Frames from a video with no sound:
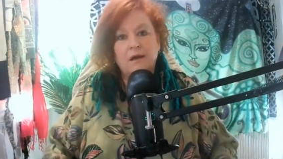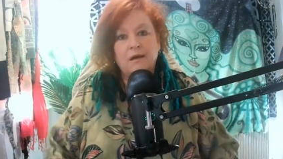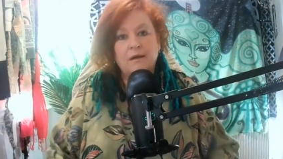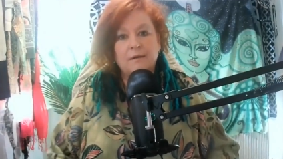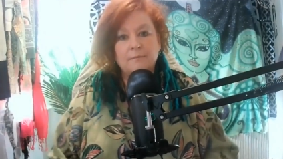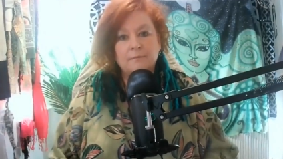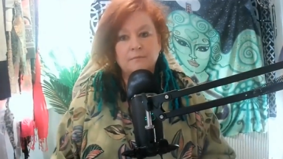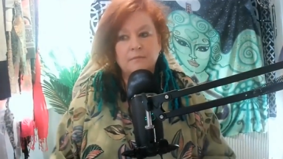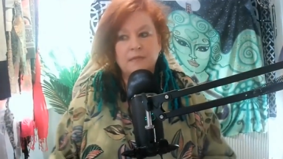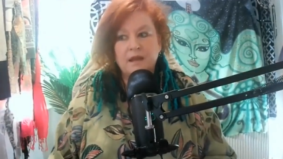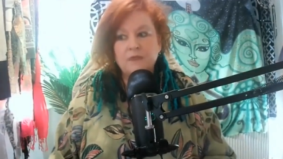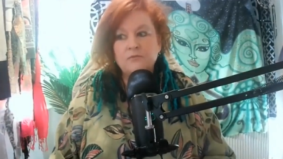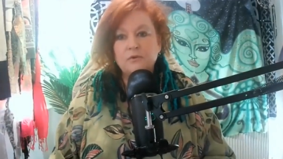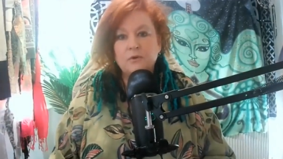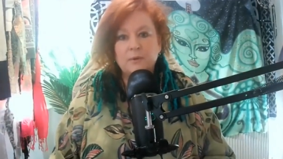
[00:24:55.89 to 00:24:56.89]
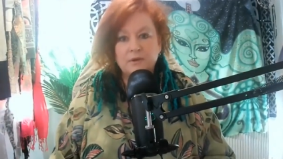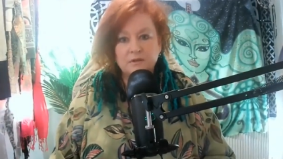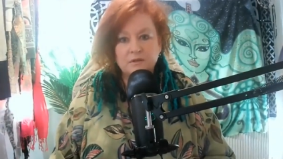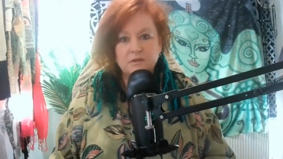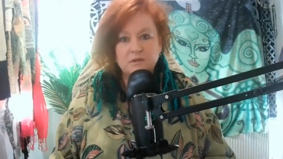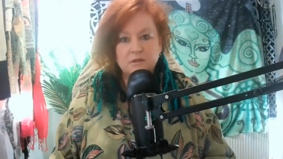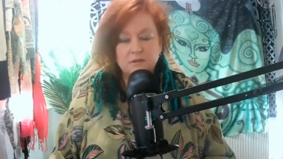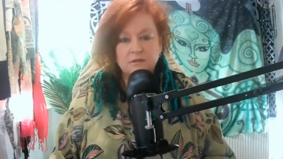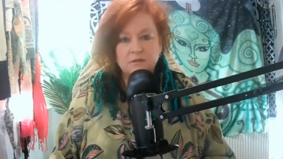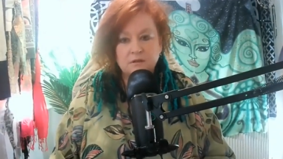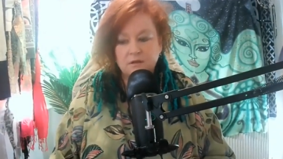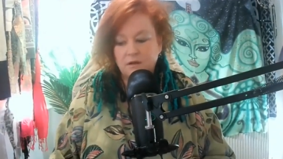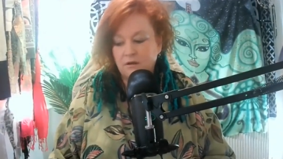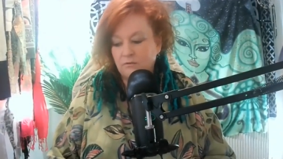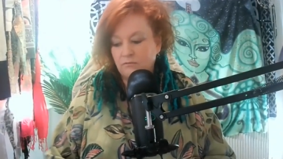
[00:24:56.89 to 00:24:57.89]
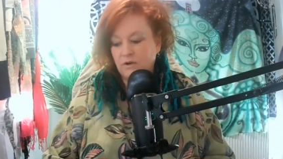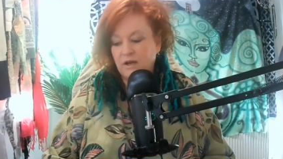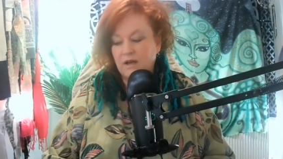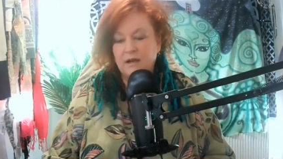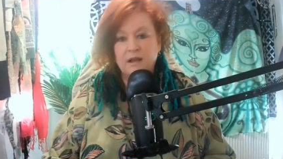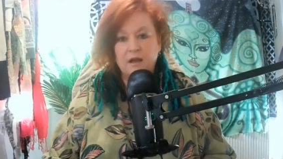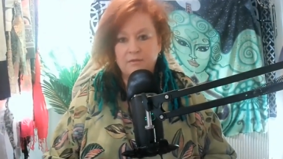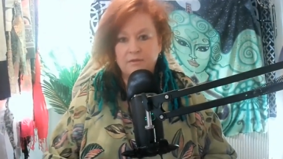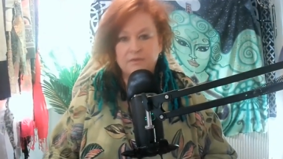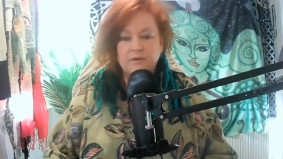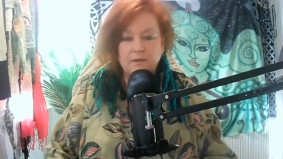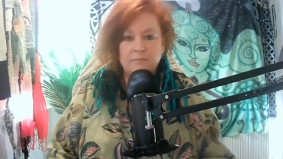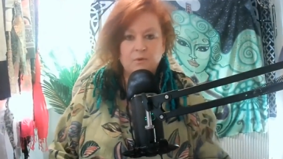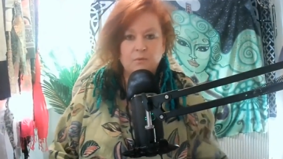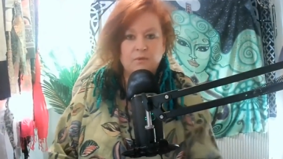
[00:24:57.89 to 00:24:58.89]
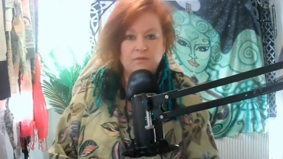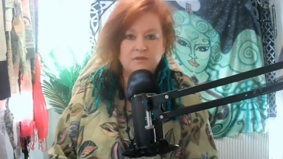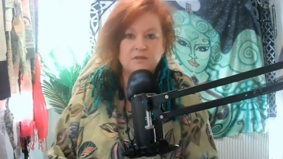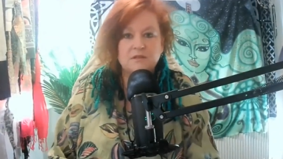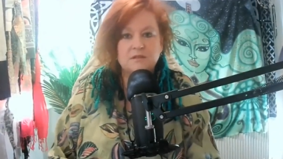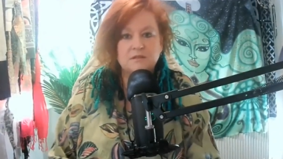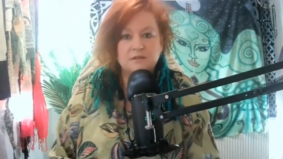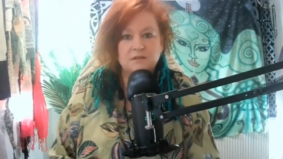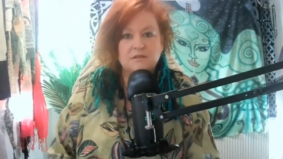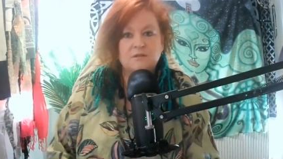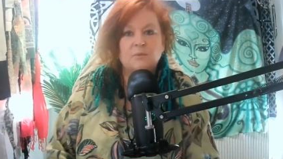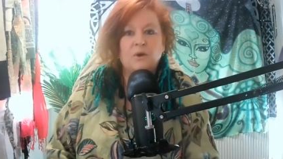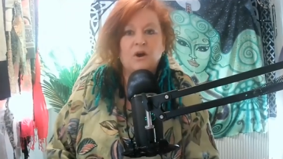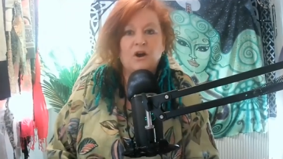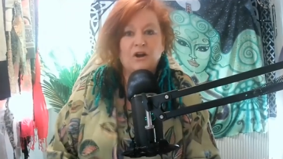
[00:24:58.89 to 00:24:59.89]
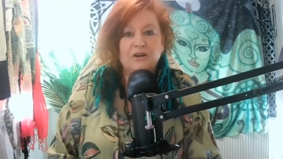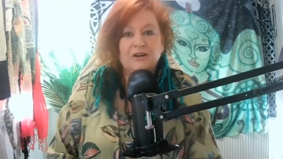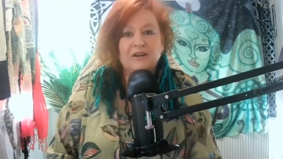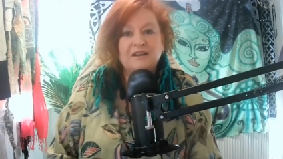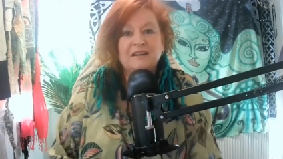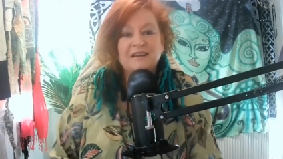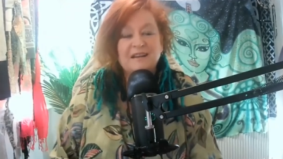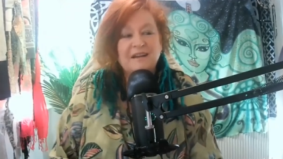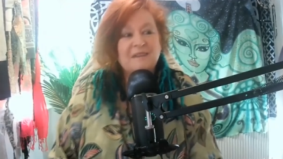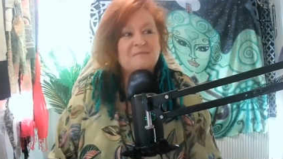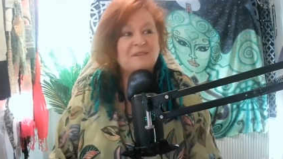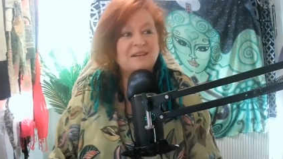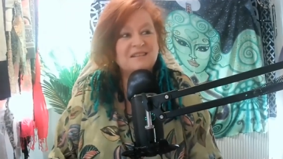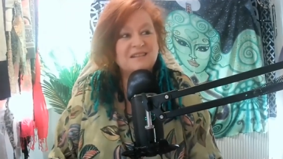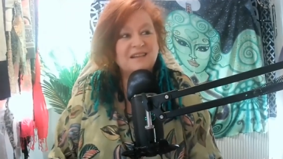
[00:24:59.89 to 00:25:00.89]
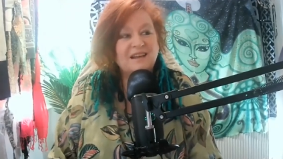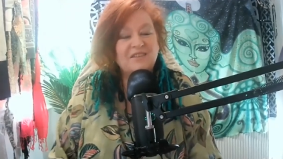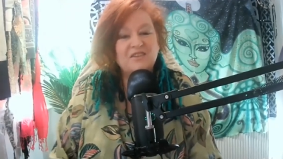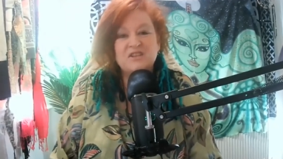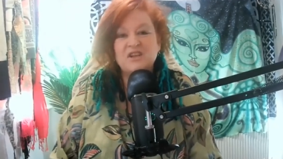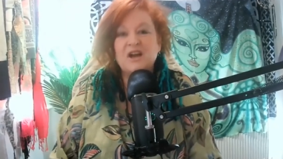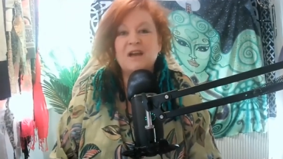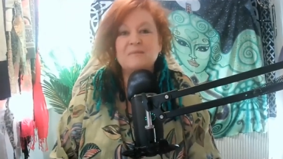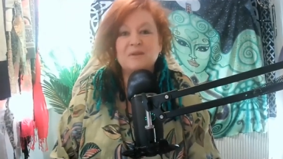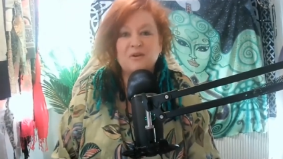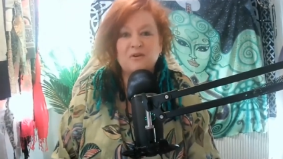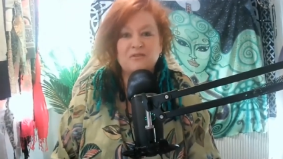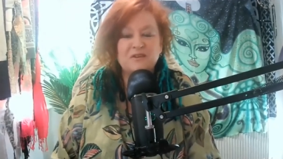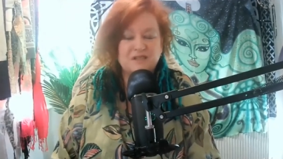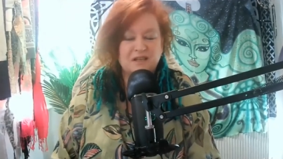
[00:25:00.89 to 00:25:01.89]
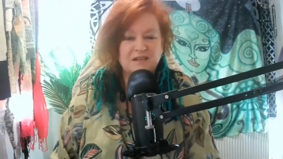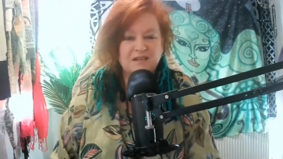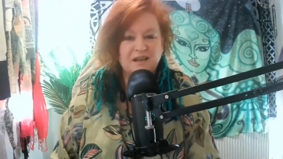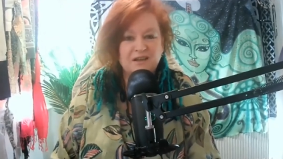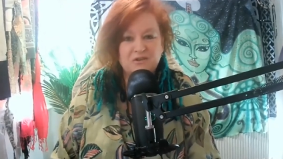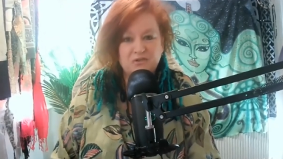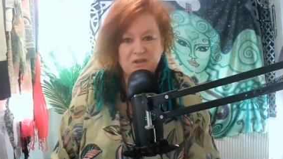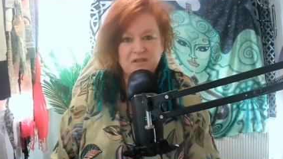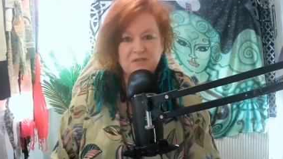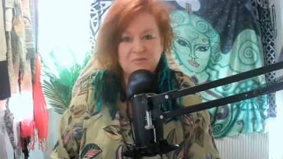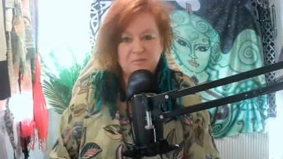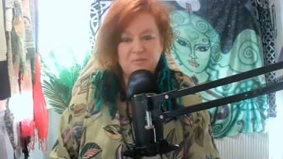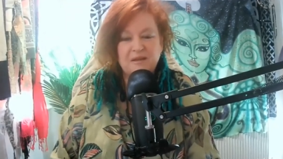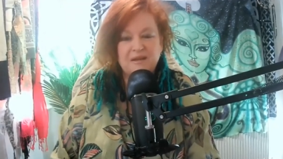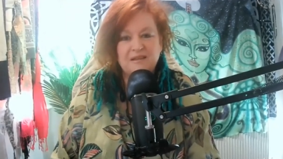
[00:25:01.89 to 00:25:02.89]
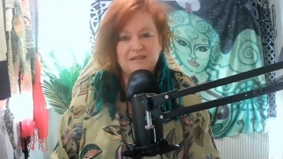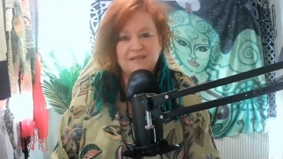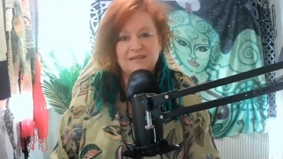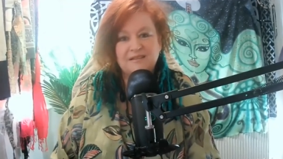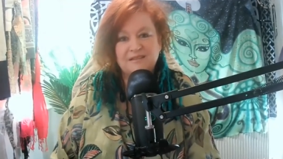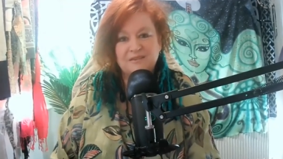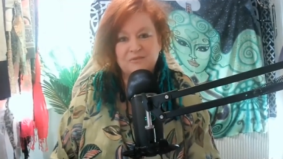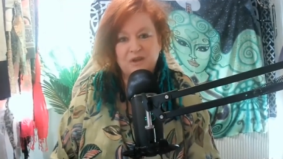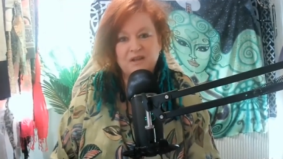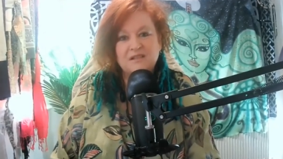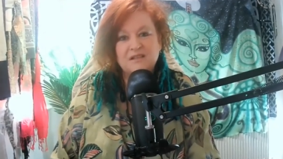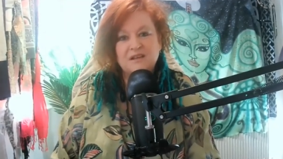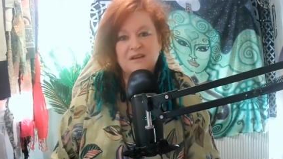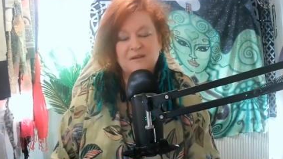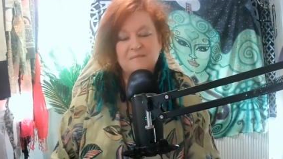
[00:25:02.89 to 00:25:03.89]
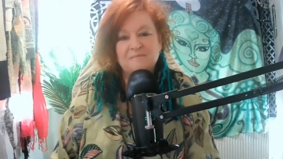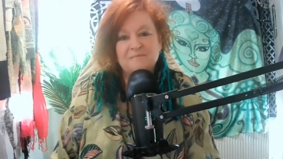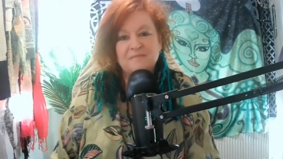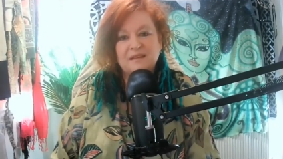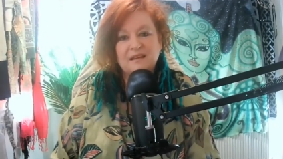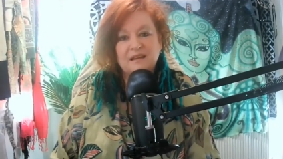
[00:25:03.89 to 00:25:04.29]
own influence really, other than I'm the one that sits and does the work. But the timing of it, I trust will be the right time.